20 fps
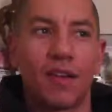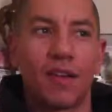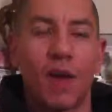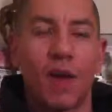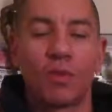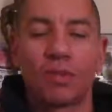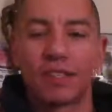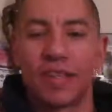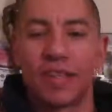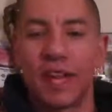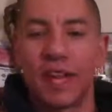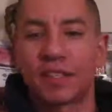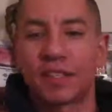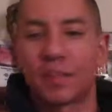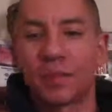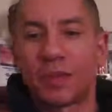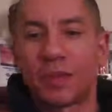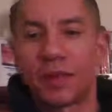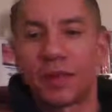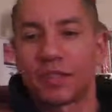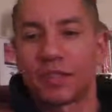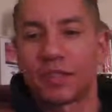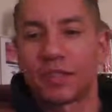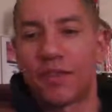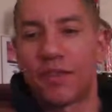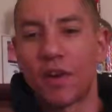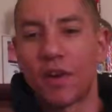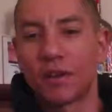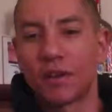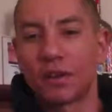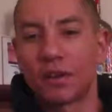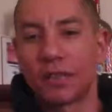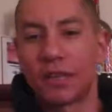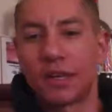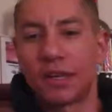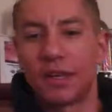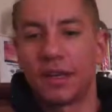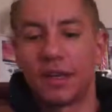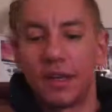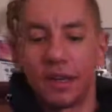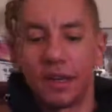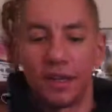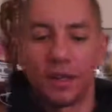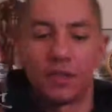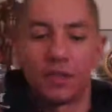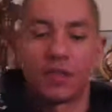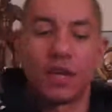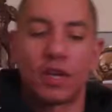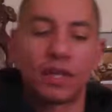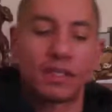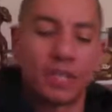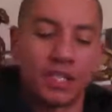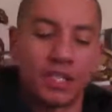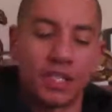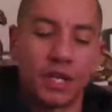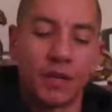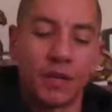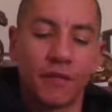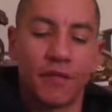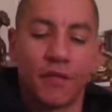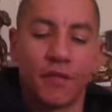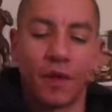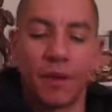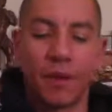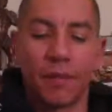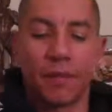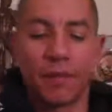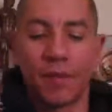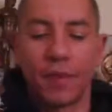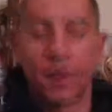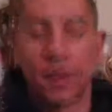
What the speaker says: was that experience as far as transitioning from